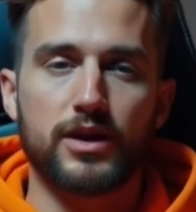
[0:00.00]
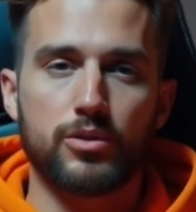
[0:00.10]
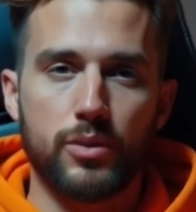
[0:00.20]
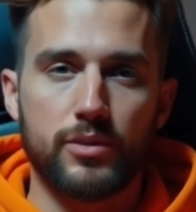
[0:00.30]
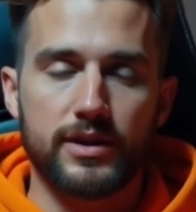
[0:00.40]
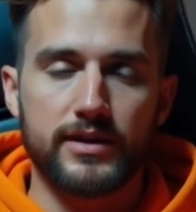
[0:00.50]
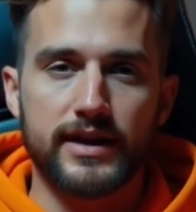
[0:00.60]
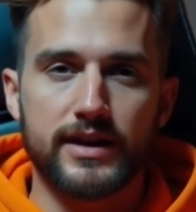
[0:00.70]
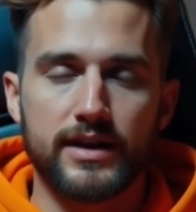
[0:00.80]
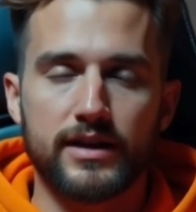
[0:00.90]
The
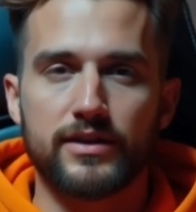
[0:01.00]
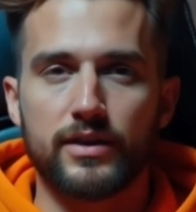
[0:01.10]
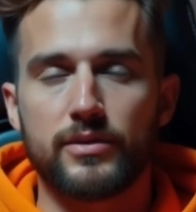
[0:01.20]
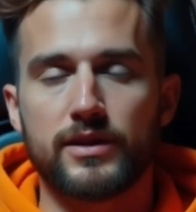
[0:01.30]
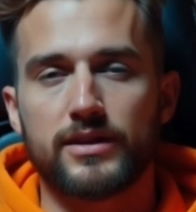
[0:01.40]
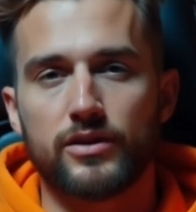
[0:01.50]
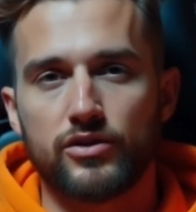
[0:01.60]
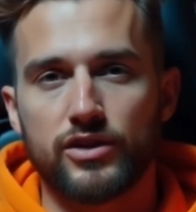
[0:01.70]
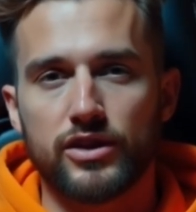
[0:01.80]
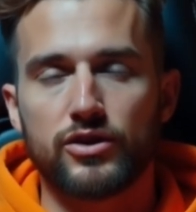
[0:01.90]
tech-savvy audience is
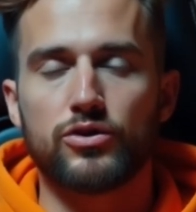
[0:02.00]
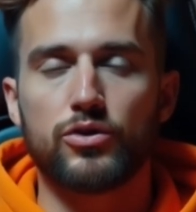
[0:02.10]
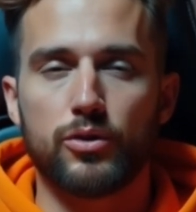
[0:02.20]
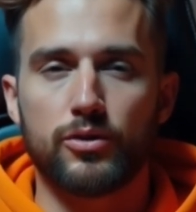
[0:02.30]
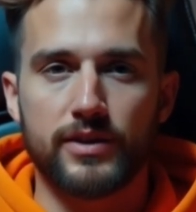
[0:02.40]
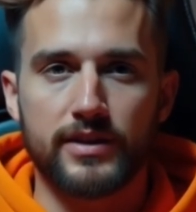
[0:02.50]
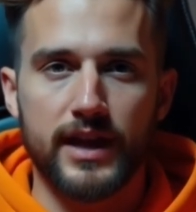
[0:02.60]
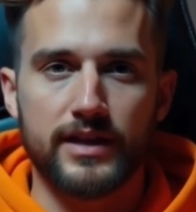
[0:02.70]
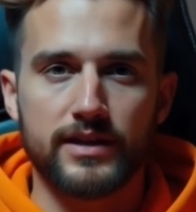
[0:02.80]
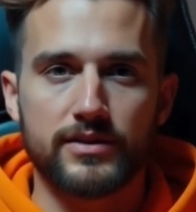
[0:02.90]
always active.
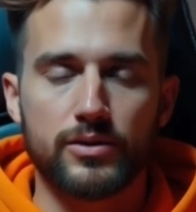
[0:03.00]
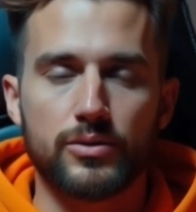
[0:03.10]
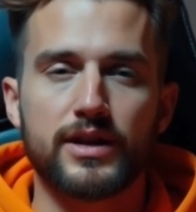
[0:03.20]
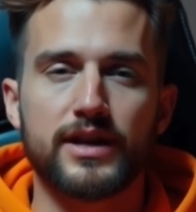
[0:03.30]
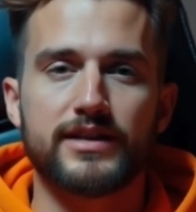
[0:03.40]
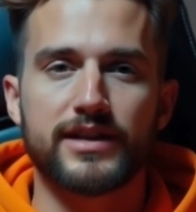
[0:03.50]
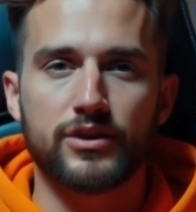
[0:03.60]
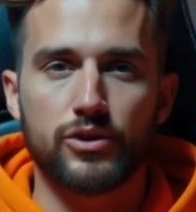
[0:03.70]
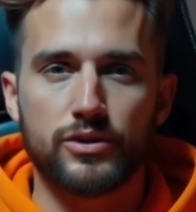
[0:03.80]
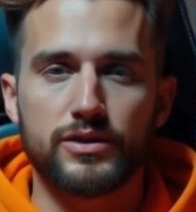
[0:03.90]

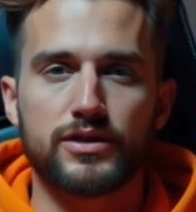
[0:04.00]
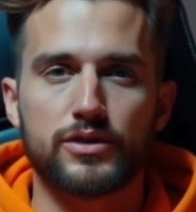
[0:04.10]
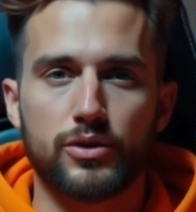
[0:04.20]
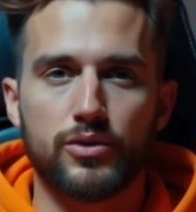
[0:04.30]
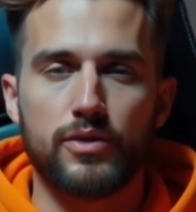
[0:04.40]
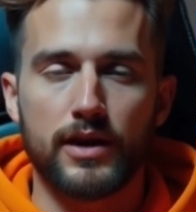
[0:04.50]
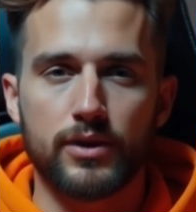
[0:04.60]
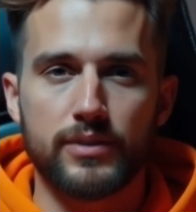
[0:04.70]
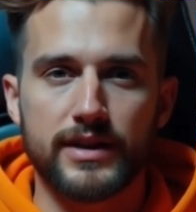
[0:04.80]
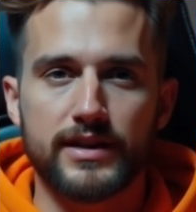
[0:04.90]
5.
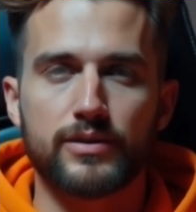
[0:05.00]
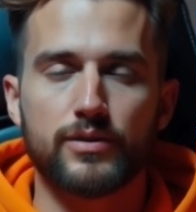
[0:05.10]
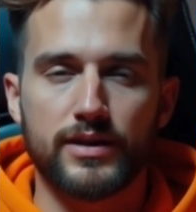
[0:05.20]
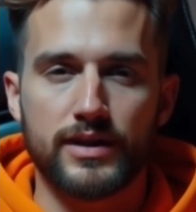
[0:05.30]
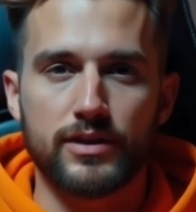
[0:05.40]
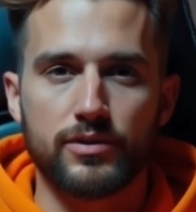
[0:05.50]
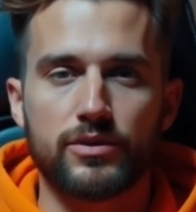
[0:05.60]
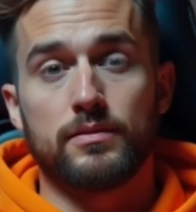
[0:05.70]
Real-life stories,